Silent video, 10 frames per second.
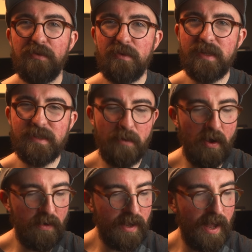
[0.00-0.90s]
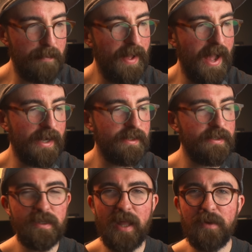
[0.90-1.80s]
Really small,
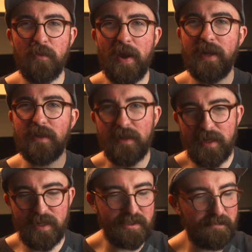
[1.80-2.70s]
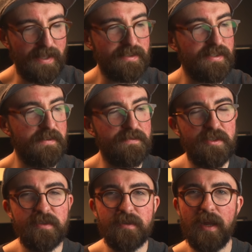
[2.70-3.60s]
compact, lightweight, inexpensive,
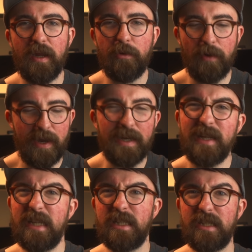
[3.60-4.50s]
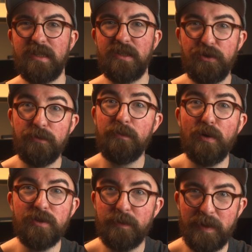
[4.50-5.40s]
just a great addition to
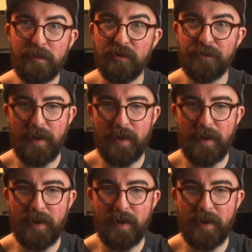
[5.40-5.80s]
most people's